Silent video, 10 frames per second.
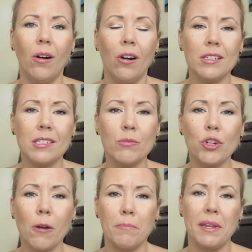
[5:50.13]
Awesome
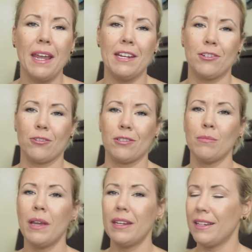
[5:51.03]
job, BH
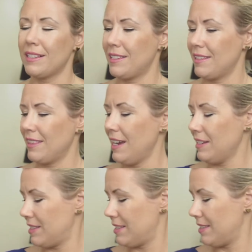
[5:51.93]
Cosmetics.
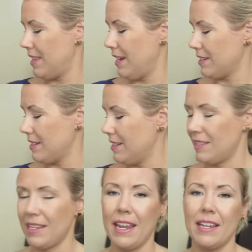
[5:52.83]
That
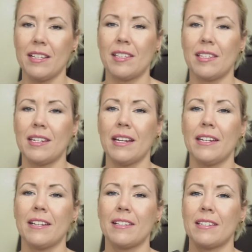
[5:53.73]
is a
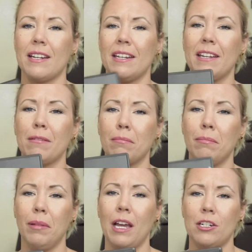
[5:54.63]
stunning,
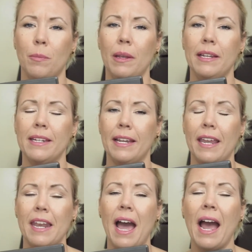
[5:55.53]
stunning blush palette. I
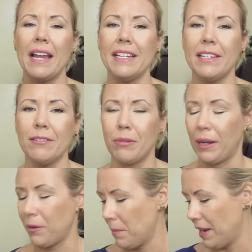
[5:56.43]
can highly
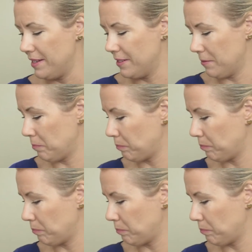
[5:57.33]
recommend.